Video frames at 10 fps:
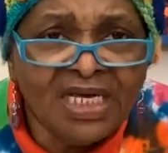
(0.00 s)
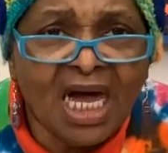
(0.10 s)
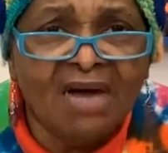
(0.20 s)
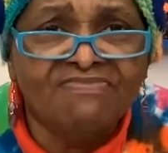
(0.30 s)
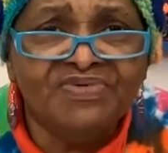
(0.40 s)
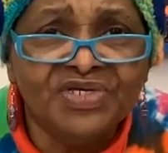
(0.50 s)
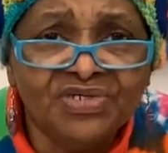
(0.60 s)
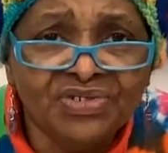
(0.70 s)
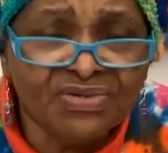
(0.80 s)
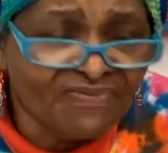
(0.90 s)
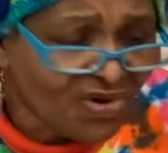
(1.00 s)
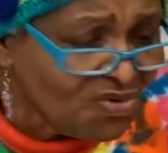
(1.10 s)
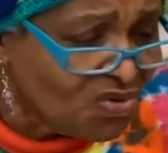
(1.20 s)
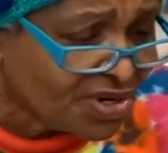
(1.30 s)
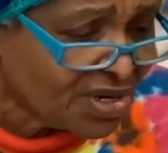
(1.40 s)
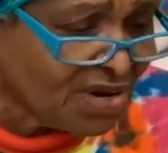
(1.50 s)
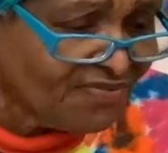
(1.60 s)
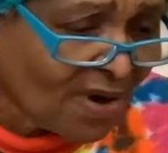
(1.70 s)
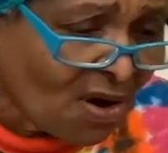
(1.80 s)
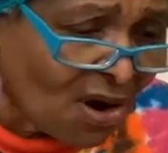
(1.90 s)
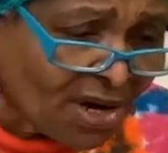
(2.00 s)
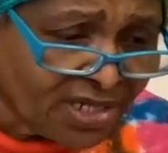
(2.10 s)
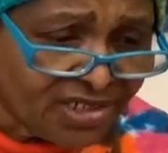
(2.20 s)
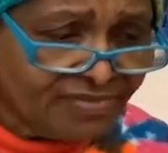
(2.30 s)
a beautiful work of art.